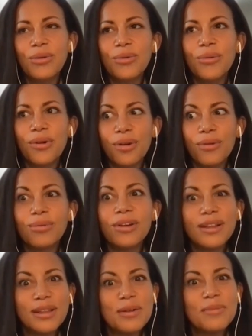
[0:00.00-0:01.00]
were
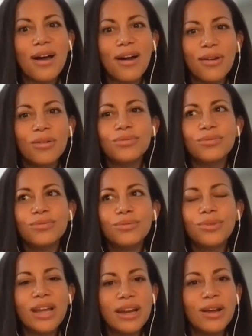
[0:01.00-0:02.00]
really about
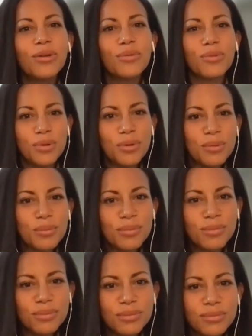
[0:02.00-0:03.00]
reading a room,
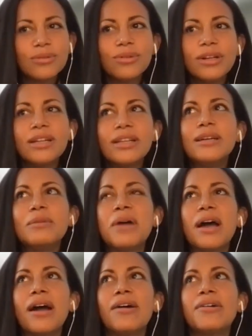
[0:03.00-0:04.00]
really
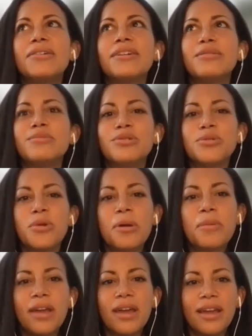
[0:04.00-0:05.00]
about
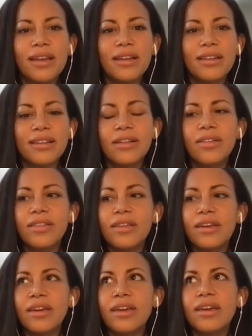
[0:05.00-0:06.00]
absorbing
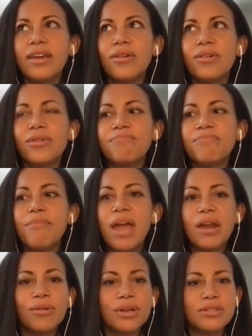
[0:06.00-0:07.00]
the
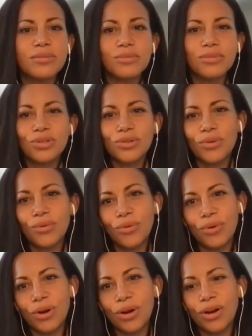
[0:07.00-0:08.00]
mannerisms
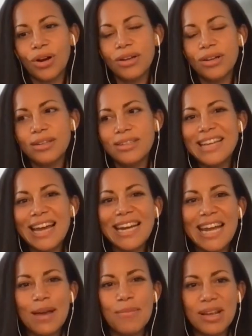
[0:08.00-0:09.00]
or
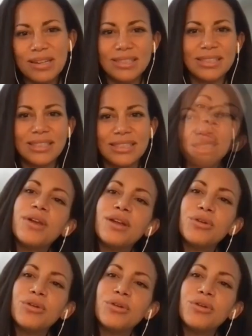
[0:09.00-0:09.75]
dynamics in